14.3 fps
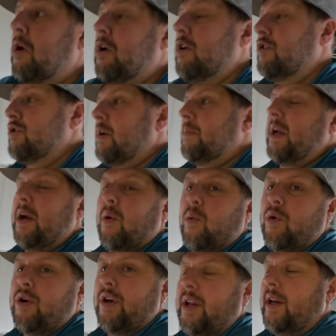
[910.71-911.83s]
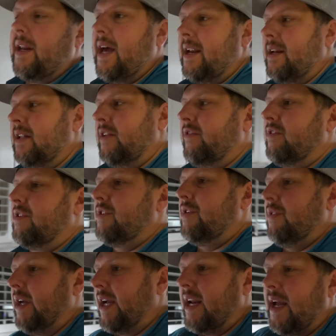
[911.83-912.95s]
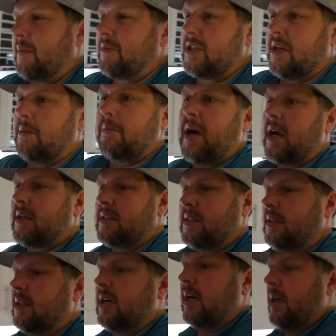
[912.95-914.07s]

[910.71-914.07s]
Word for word: on our trip and I ordered it and had it delivered to like an Amazon box in,